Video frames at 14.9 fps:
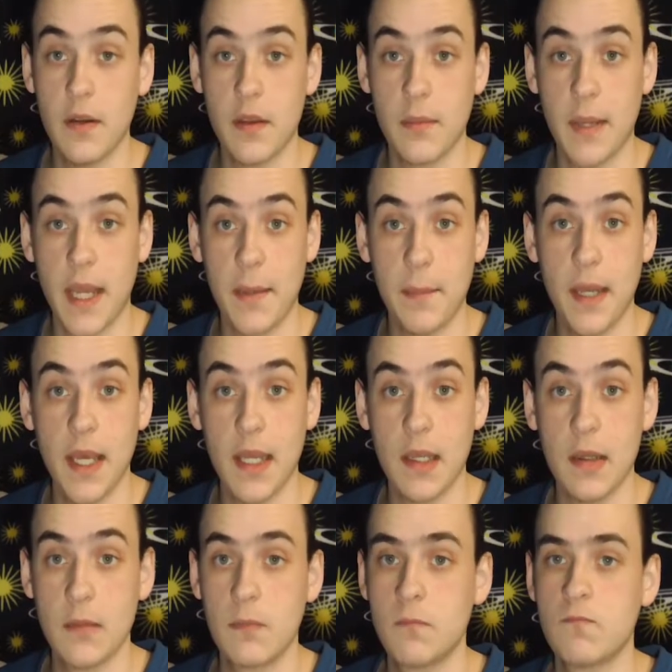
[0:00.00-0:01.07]
to the backpack,
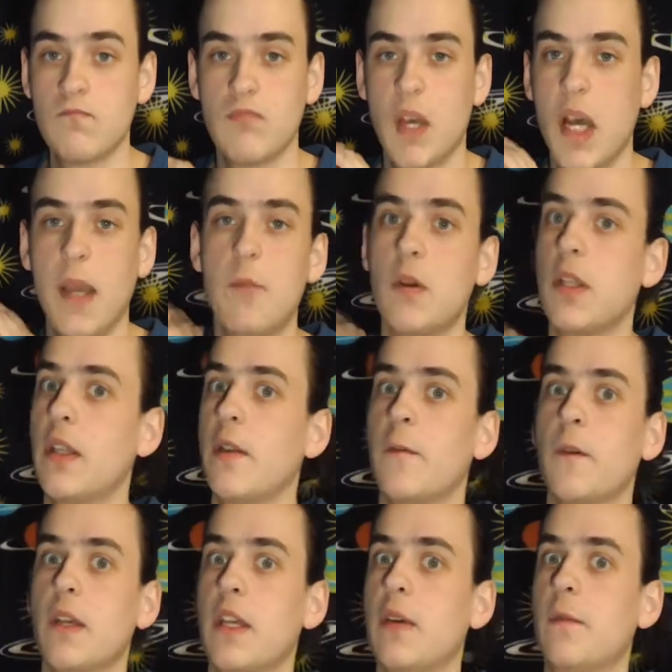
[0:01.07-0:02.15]
I'm willing to
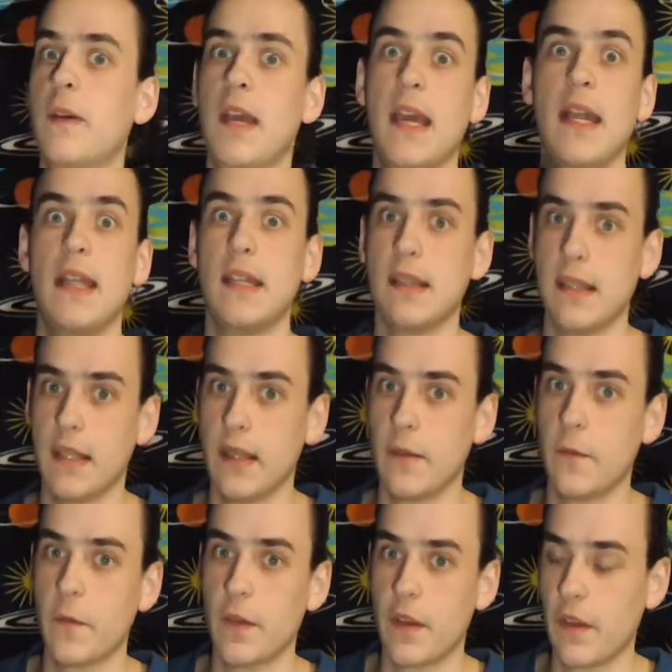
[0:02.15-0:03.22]
forgive anything
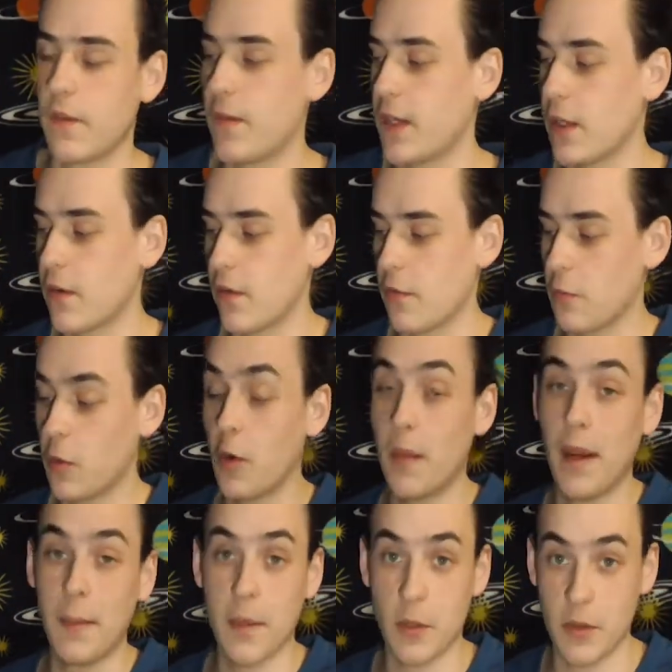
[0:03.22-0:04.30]
for this figure's
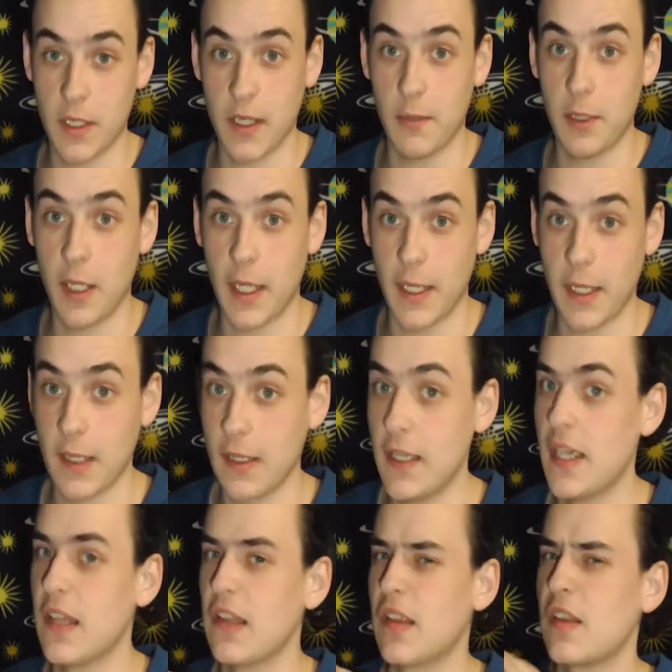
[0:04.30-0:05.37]
robot mode kibble hiding.
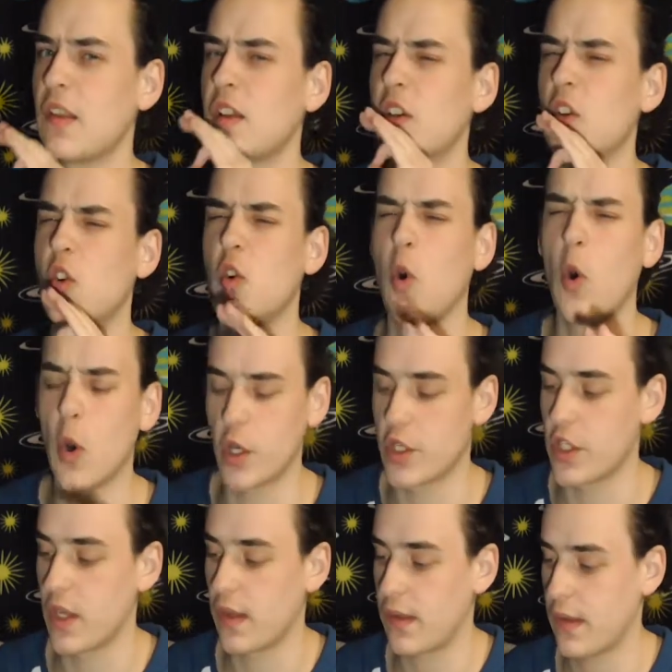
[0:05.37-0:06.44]
It's
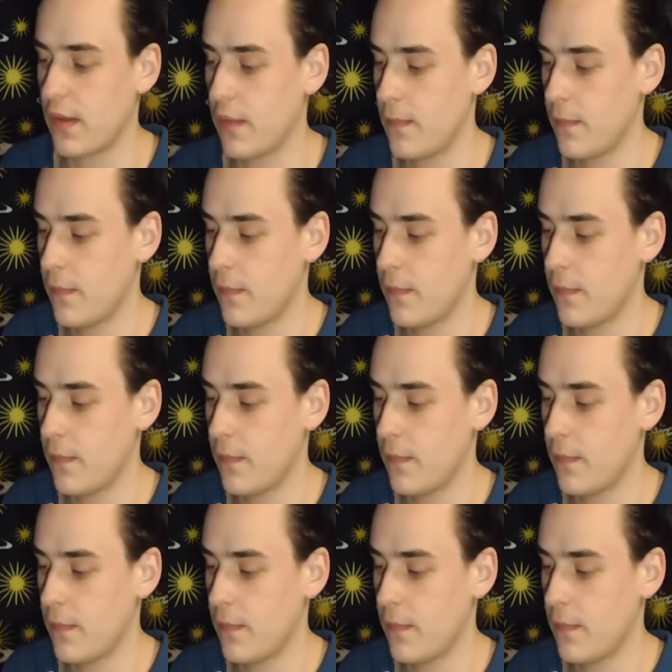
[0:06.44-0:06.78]
gorgeous.